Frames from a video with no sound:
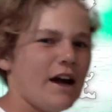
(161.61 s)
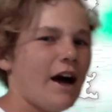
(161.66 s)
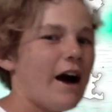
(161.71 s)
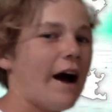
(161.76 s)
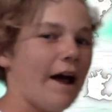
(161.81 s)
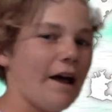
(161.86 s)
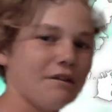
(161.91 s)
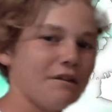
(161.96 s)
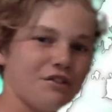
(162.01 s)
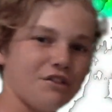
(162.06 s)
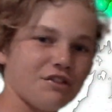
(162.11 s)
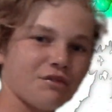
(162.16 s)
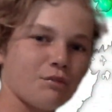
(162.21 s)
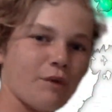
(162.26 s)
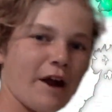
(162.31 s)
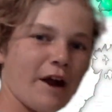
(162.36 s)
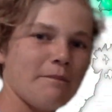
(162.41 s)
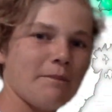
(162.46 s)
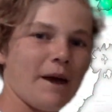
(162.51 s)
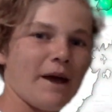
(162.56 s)
As this
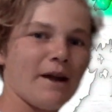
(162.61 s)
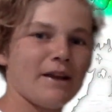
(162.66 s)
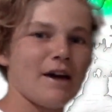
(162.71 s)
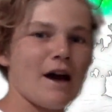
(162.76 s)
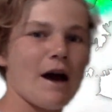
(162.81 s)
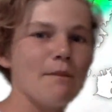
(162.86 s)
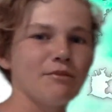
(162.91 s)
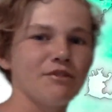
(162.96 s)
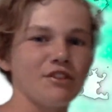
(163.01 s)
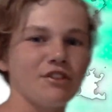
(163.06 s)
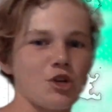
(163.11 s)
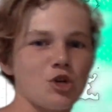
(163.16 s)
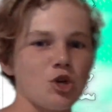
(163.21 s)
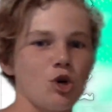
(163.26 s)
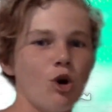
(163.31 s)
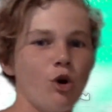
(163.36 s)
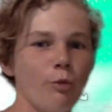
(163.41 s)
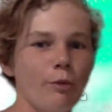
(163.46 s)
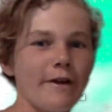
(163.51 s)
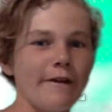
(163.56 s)
rain band comes
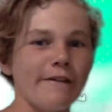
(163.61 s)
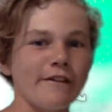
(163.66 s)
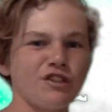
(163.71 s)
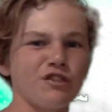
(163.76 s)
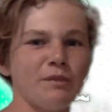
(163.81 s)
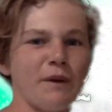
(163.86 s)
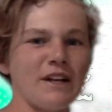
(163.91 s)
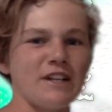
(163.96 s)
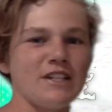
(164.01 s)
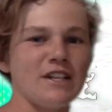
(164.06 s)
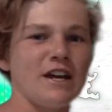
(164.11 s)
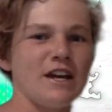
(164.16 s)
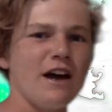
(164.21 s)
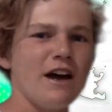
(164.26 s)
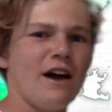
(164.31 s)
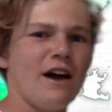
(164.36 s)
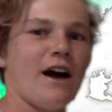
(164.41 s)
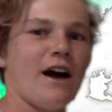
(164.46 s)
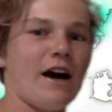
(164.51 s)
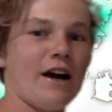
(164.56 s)
ashore, we are expecting
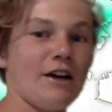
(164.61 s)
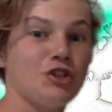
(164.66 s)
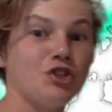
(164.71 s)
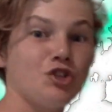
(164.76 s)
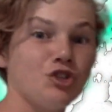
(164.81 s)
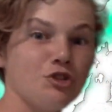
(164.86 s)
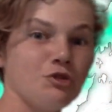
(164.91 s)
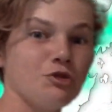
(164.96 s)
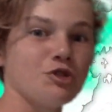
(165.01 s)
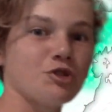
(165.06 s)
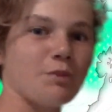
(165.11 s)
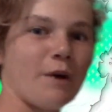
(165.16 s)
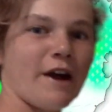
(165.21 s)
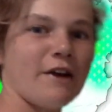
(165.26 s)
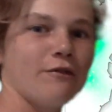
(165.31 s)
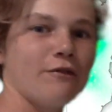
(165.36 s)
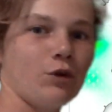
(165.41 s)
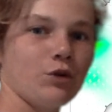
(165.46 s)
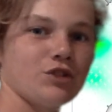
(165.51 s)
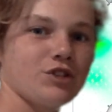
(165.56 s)
huge
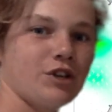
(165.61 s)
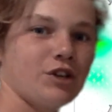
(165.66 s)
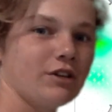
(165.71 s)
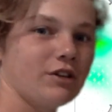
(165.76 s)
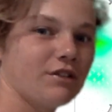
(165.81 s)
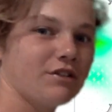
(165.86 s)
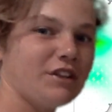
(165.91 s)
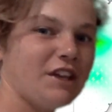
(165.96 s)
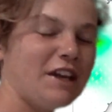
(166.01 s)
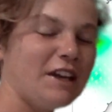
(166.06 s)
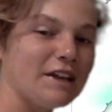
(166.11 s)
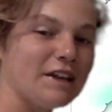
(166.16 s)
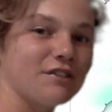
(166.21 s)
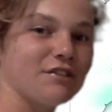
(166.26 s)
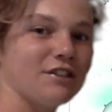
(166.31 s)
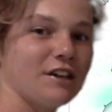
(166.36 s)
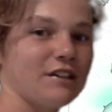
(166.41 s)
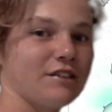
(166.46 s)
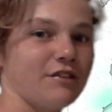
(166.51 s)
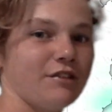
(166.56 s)
rainfall totals in
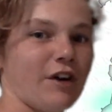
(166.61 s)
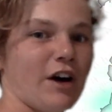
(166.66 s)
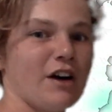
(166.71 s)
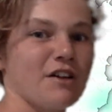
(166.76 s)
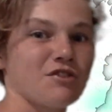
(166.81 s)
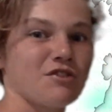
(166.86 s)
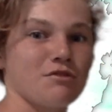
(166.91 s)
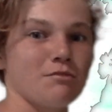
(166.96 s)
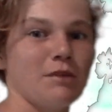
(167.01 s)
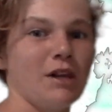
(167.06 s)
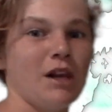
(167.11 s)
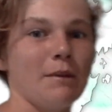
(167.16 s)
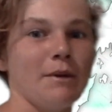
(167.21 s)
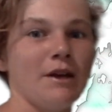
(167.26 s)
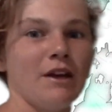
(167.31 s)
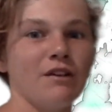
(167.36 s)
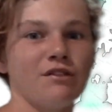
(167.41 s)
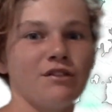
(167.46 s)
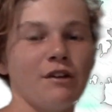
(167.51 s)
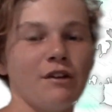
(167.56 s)
excess of 100
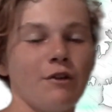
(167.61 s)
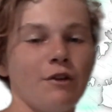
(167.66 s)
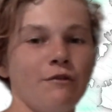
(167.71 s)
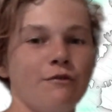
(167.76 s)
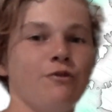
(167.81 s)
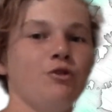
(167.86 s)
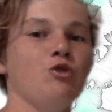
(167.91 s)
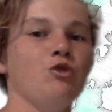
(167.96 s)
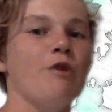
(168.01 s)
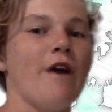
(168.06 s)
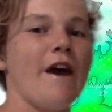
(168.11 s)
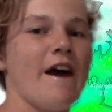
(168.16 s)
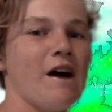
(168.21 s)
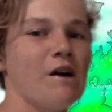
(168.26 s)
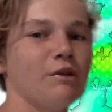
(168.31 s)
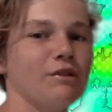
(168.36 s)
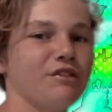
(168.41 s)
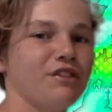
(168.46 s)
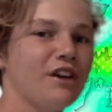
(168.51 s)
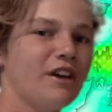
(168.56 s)
millimetres every few
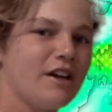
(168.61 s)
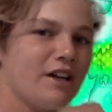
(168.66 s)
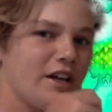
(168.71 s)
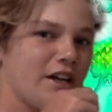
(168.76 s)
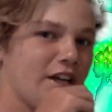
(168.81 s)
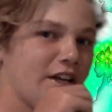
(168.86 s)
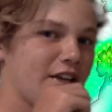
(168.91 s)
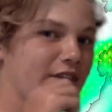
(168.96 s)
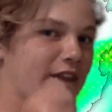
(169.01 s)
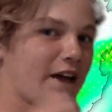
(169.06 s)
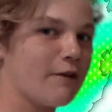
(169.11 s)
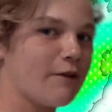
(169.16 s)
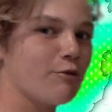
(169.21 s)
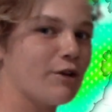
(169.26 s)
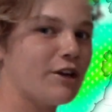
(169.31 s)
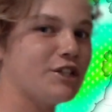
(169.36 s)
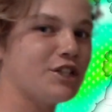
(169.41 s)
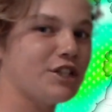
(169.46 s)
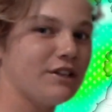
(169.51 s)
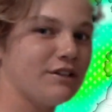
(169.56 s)
hours in that
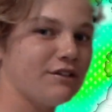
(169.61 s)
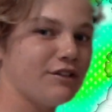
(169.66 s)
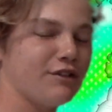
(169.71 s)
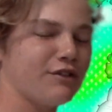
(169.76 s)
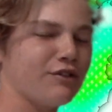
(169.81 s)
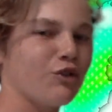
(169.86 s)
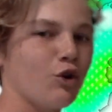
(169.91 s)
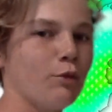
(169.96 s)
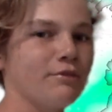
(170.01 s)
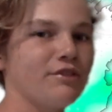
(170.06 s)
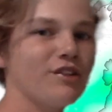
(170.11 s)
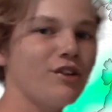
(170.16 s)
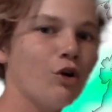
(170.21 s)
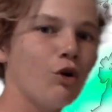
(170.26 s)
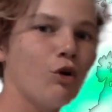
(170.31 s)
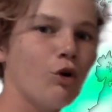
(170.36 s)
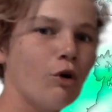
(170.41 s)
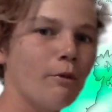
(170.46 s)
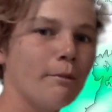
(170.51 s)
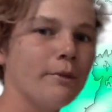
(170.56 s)
region as the storm's
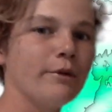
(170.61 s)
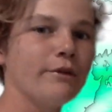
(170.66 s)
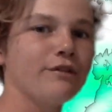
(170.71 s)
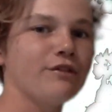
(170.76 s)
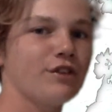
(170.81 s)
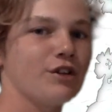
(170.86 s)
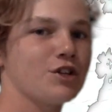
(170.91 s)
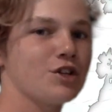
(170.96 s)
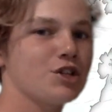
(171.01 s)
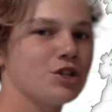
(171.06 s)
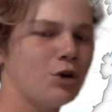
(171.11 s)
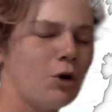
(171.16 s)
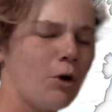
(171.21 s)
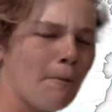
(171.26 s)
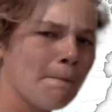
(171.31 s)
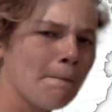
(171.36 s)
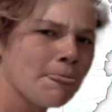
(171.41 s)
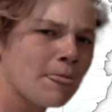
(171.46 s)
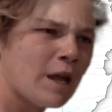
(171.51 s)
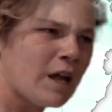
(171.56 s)
core moves on
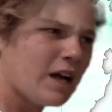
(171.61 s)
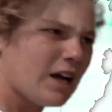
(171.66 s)
shore.